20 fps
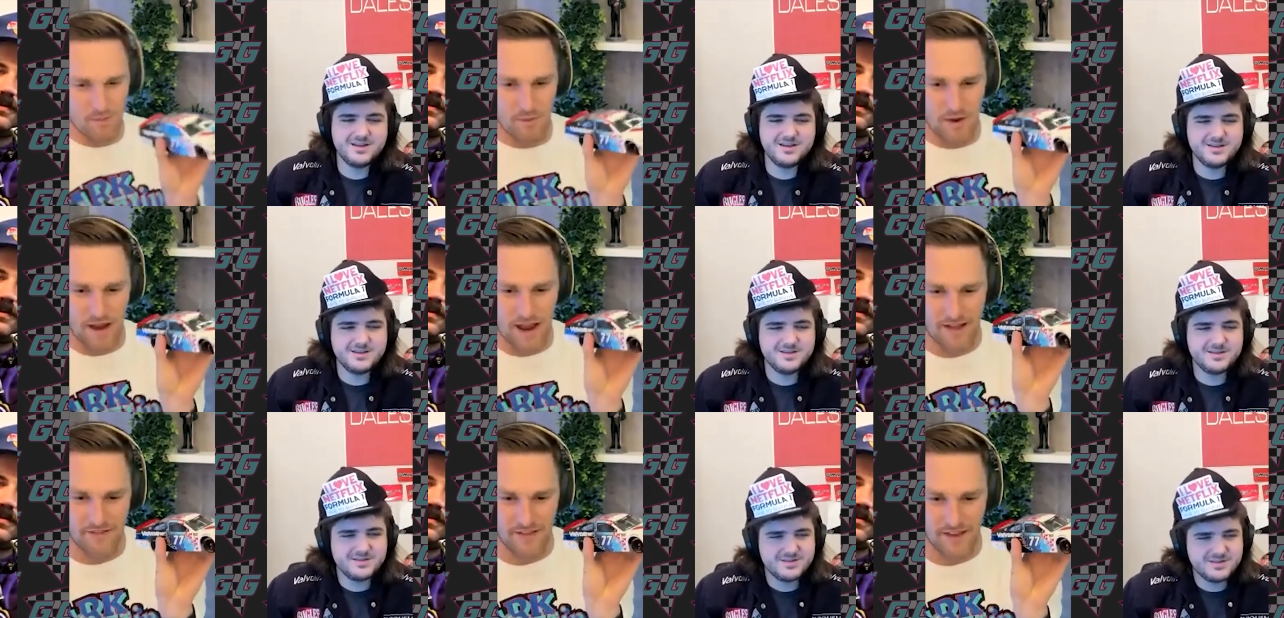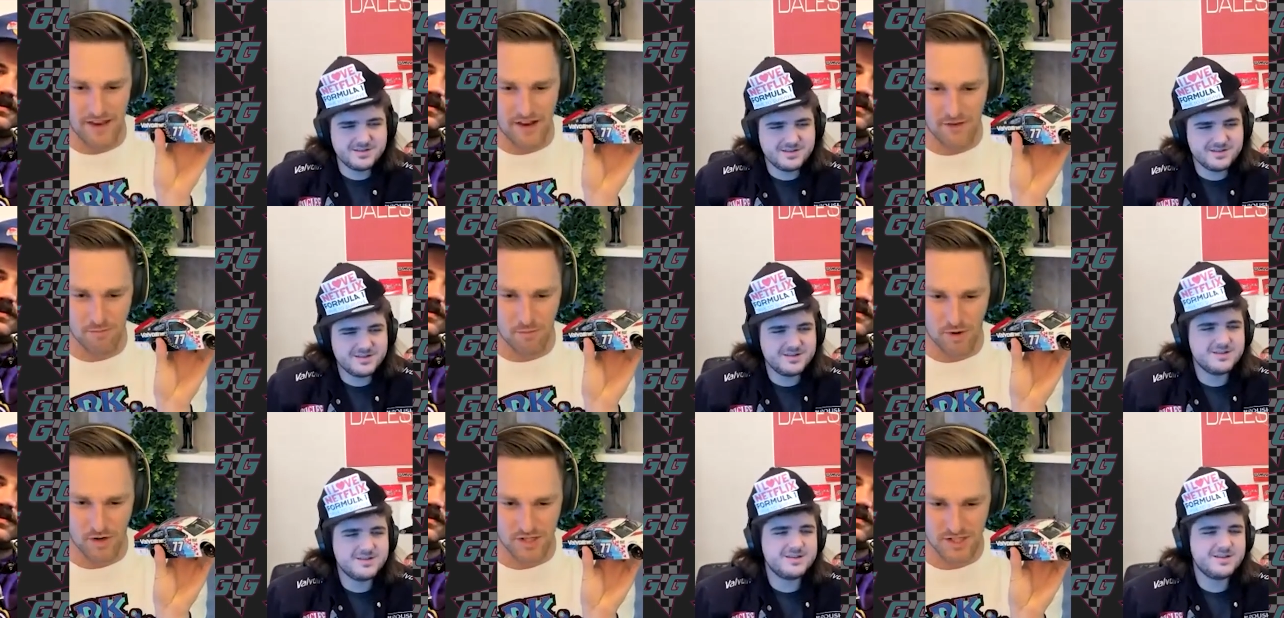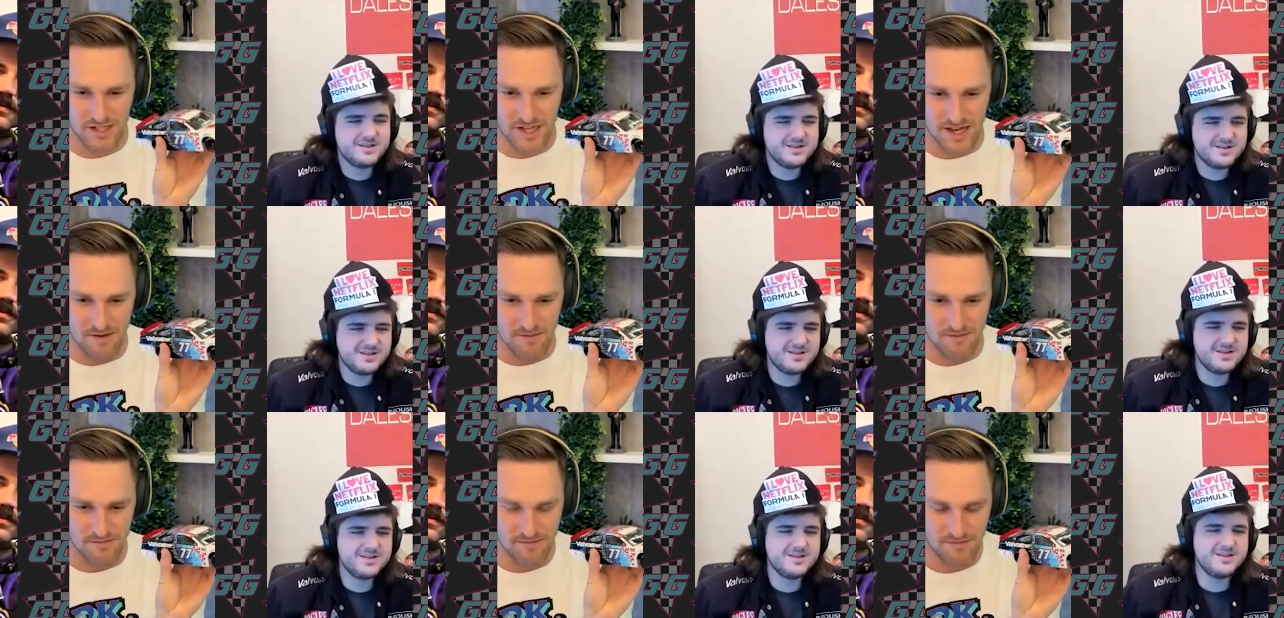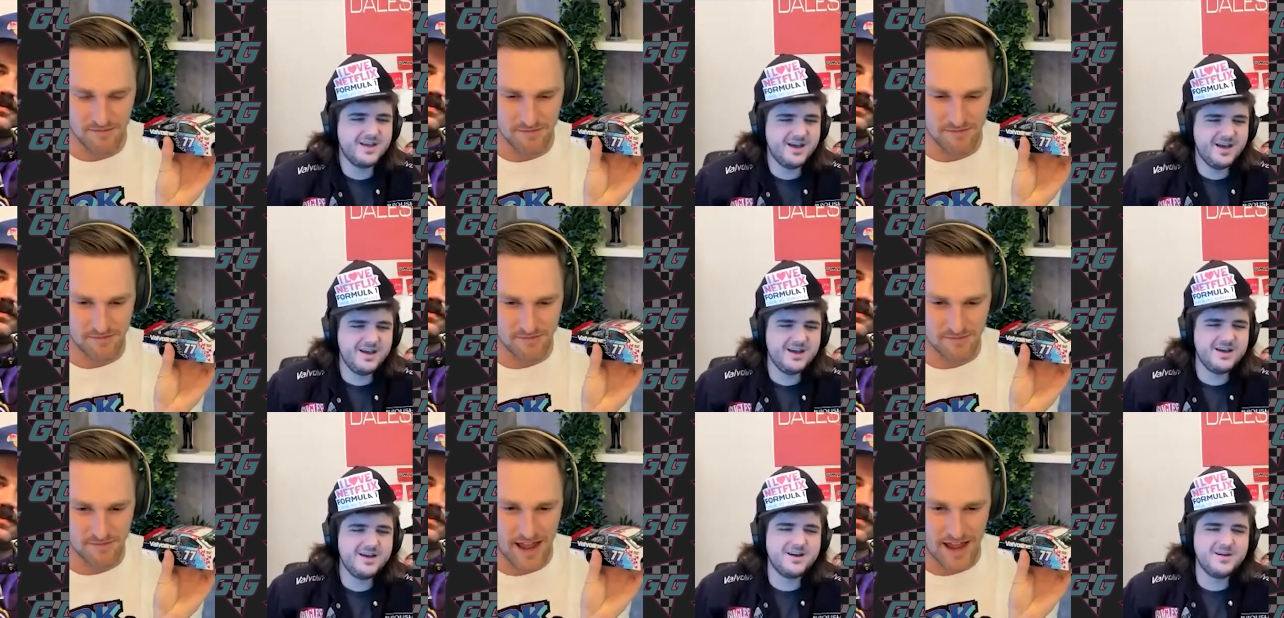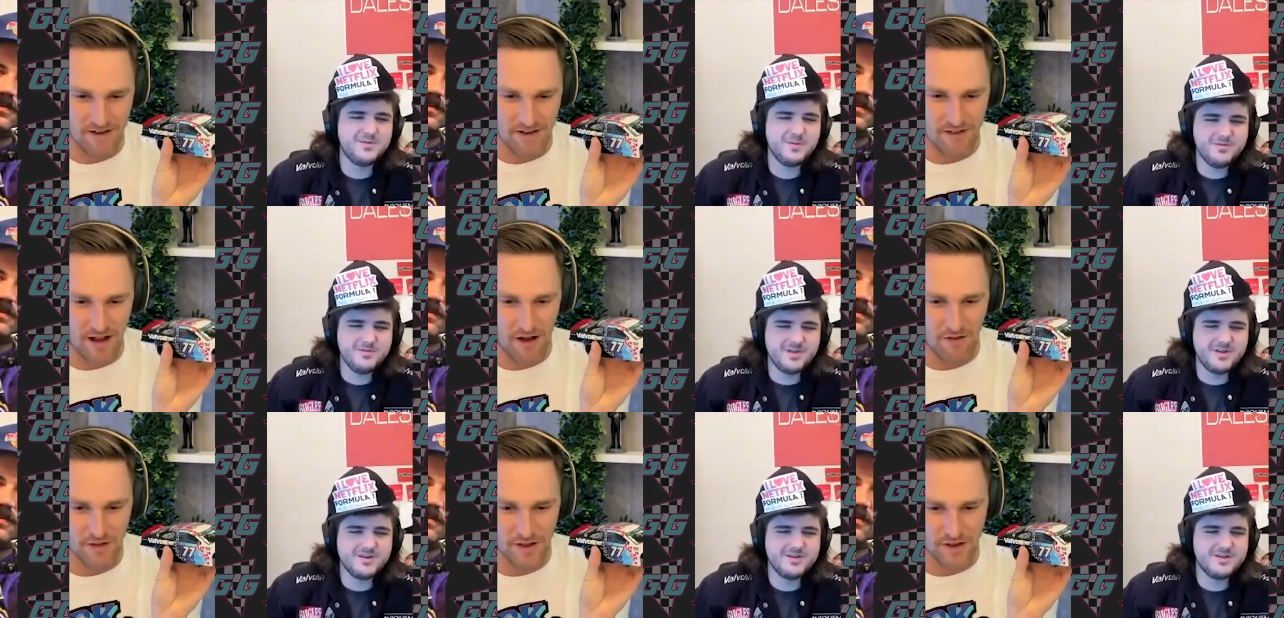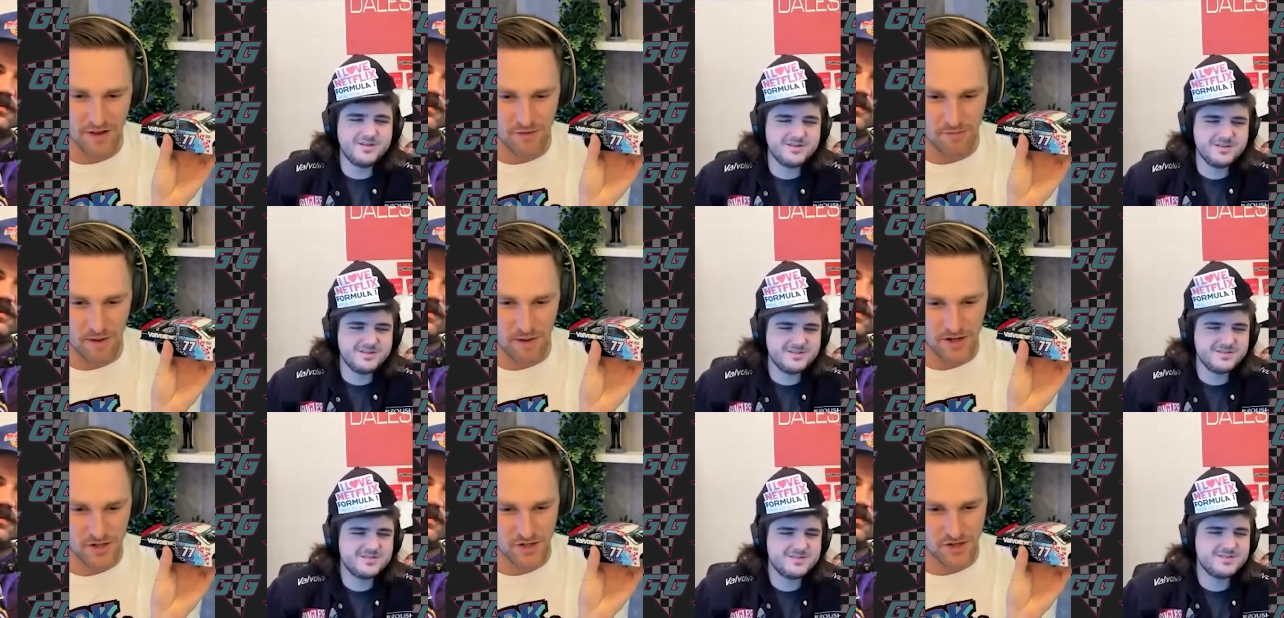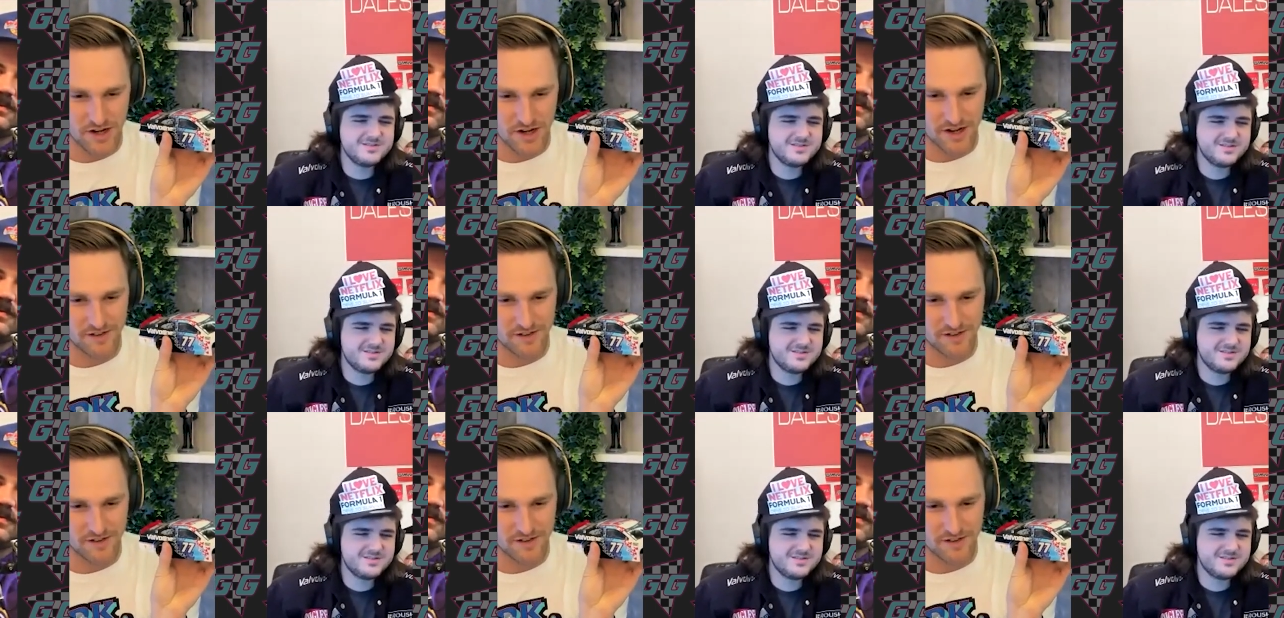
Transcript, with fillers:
Speaker 1: had the esports team. Yeah. That had Valvoline sponsoring it.